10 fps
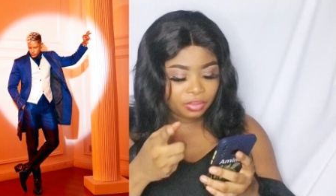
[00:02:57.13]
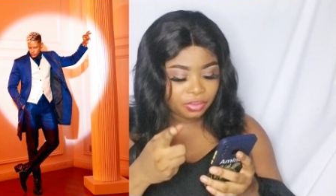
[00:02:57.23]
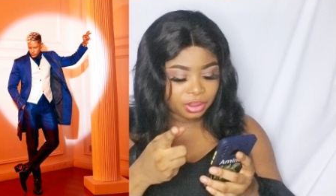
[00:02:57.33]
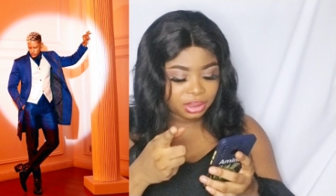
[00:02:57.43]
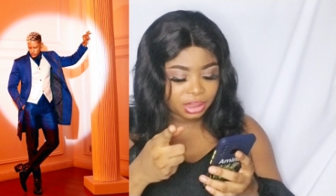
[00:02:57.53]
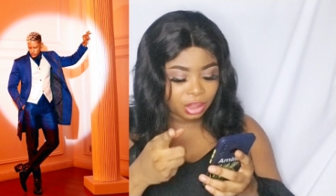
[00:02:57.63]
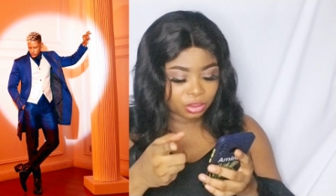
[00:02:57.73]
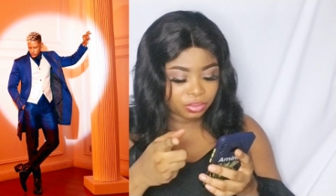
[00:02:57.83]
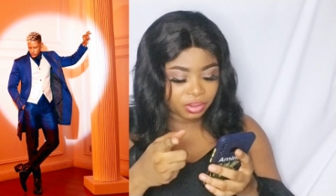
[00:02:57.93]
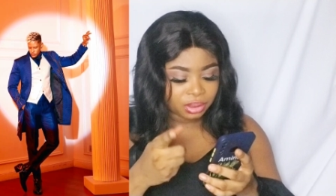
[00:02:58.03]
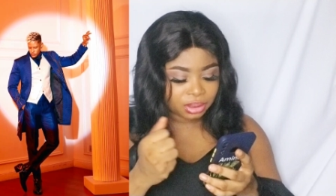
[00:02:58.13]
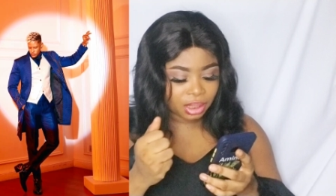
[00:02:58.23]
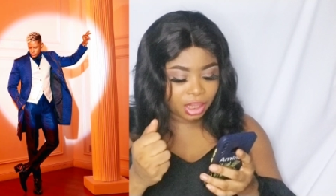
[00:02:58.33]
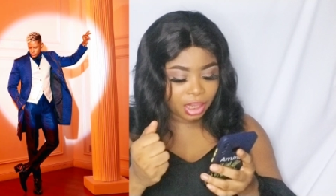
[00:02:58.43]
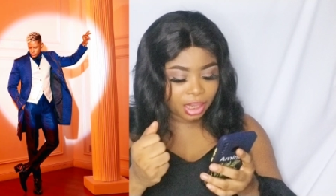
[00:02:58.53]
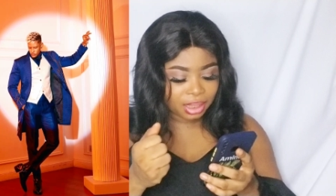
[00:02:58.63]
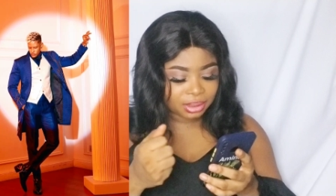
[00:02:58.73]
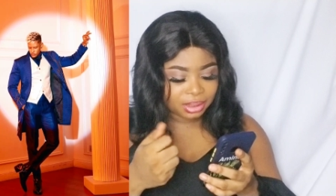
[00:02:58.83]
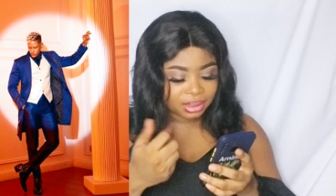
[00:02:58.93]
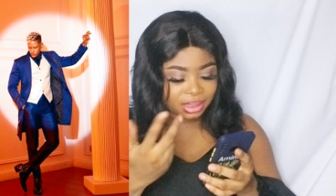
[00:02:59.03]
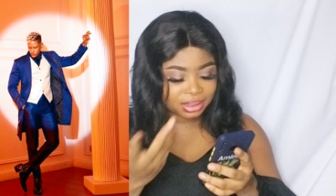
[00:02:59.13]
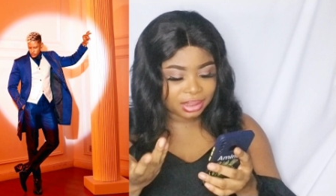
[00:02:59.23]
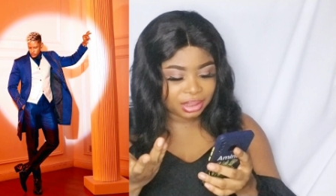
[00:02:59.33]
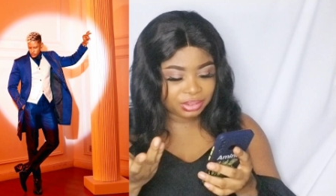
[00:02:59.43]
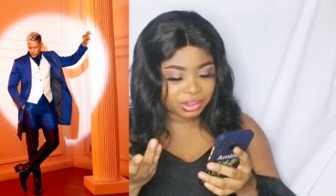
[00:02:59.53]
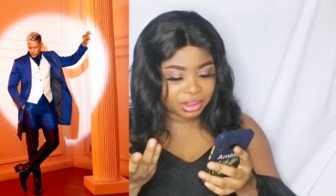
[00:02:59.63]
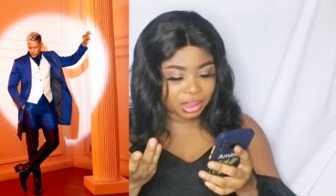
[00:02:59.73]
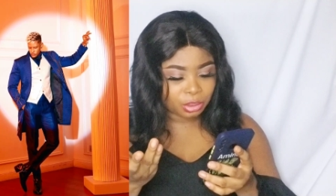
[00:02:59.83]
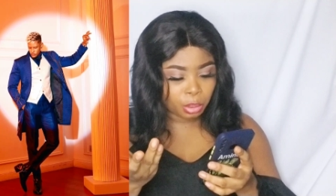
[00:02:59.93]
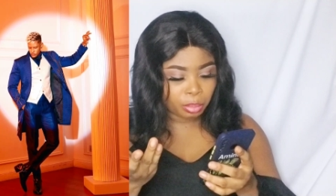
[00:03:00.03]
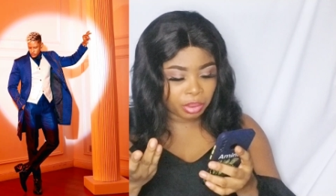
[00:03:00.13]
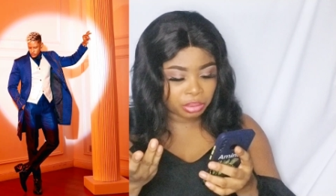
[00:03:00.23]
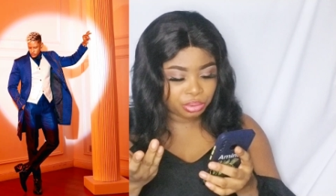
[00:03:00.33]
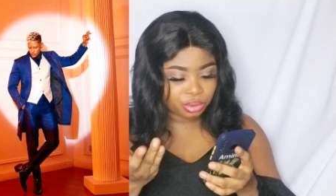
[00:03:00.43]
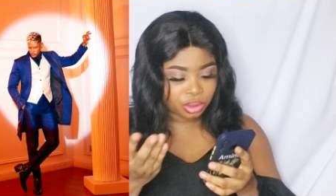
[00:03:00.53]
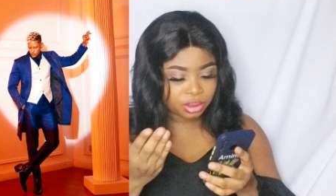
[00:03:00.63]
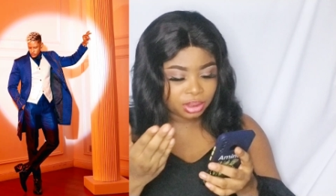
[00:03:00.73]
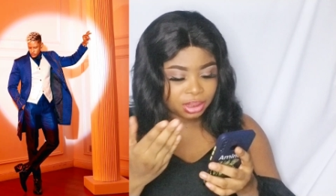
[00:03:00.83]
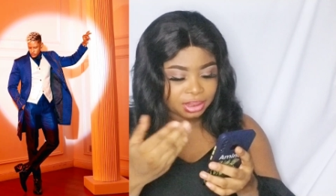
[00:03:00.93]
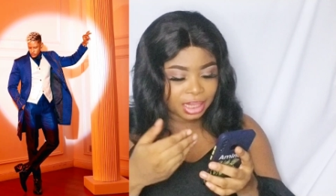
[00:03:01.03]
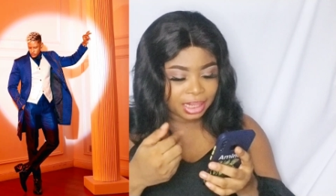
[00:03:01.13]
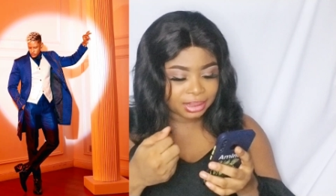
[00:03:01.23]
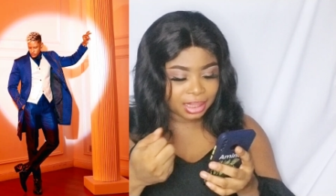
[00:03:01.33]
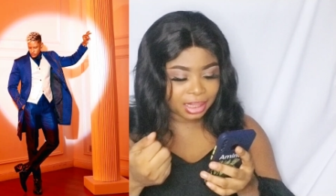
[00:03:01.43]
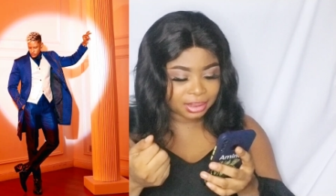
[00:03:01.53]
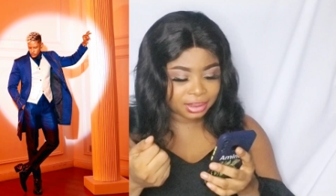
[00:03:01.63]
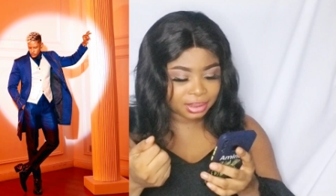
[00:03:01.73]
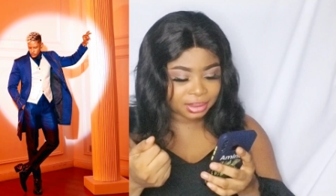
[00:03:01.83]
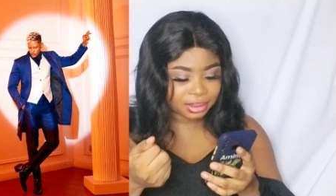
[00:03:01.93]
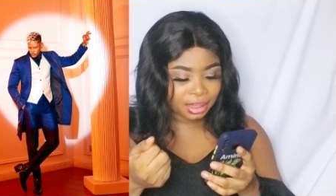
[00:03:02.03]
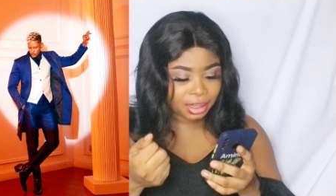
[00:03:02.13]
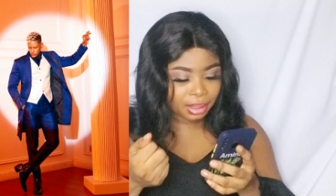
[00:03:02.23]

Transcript: for this outfit and his accessories are not much just his eyeglasses